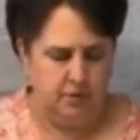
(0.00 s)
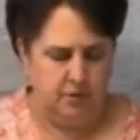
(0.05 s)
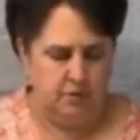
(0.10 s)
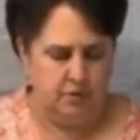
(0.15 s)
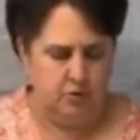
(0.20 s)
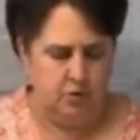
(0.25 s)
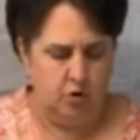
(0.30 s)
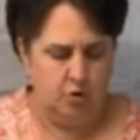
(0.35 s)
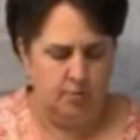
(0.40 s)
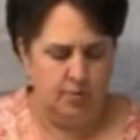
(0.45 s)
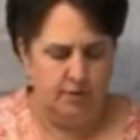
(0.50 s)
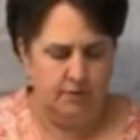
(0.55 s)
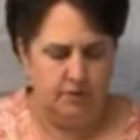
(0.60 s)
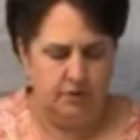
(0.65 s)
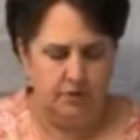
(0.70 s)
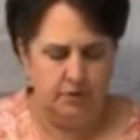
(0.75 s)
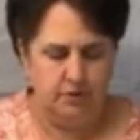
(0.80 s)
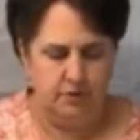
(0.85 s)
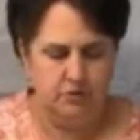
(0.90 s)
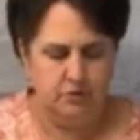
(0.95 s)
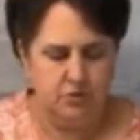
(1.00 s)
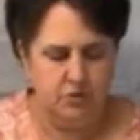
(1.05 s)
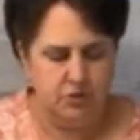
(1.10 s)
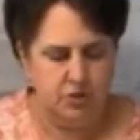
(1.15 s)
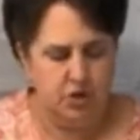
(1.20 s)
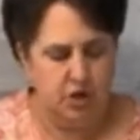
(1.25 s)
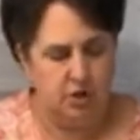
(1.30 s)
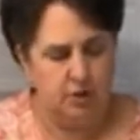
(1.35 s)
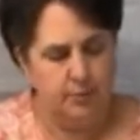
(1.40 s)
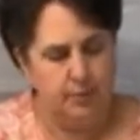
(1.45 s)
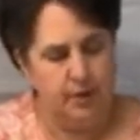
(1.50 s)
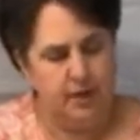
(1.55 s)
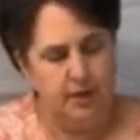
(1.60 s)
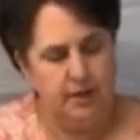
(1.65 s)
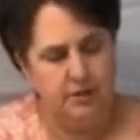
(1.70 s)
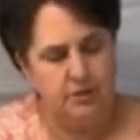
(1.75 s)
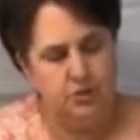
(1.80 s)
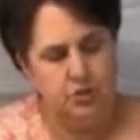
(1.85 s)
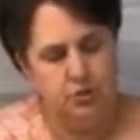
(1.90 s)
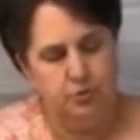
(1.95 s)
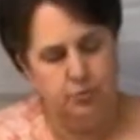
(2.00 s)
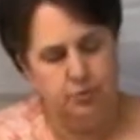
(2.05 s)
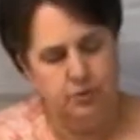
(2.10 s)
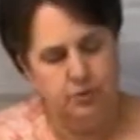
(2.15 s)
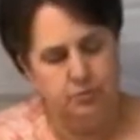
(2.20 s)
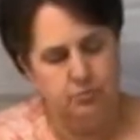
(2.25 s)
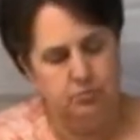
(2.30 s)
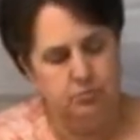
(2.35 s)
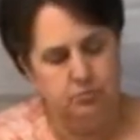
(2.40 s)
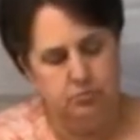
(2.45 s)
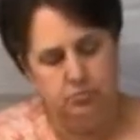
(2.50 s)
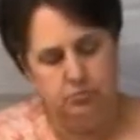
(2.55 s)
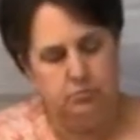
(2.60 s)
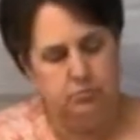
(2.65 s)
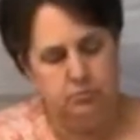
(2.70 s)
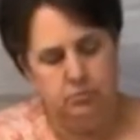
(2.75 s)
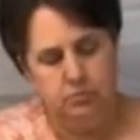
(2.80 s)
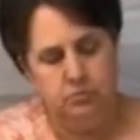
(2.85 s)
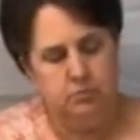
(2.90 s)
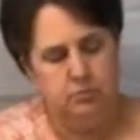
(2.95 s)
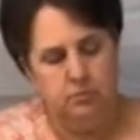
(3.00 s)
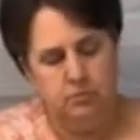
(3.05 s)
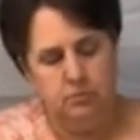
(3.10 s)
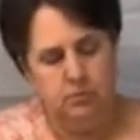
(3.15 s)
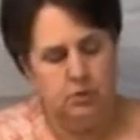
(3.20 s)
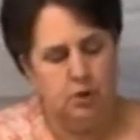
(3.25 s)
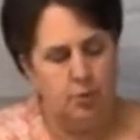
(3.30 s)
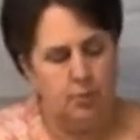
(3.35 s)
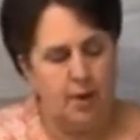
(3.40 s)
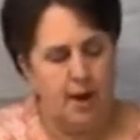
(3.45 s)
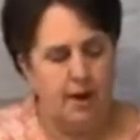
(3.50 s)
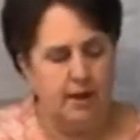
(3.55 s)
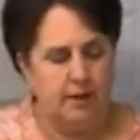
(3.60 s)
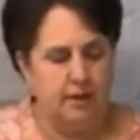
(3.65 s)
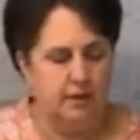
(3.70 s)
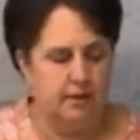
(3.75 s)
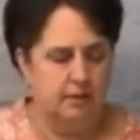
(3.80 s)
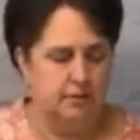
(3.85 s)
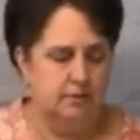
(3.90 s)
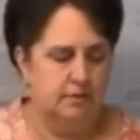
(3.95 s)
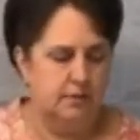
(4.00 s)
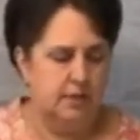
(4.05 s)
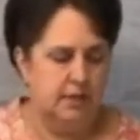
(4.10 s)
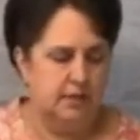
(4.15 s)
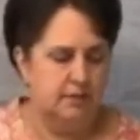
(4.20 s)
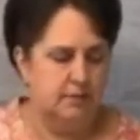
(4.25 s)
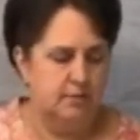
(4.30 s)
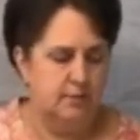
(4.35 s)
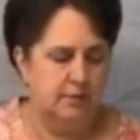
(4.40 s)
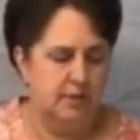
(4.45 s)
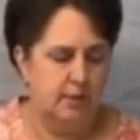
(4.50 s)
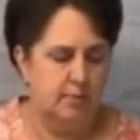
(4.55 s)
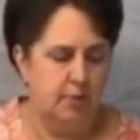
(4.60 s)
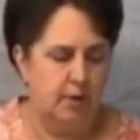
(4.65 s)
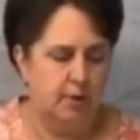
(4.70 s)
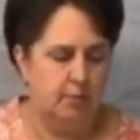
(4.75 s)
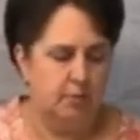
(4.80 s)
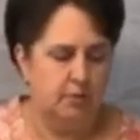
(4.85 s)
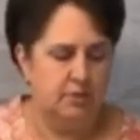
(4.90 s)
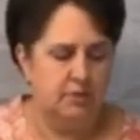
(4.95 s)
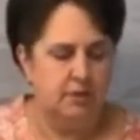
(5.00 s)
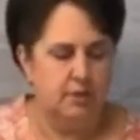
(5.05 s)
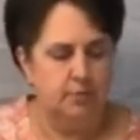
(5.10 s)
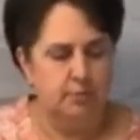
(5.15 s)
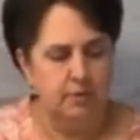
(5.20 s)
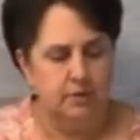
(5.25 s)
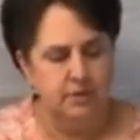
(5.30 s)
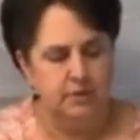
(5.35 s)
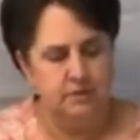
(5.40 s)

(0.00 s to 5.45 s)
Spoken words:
Normally, if you're using chalk paint, you would go back and take some sandpaper or something and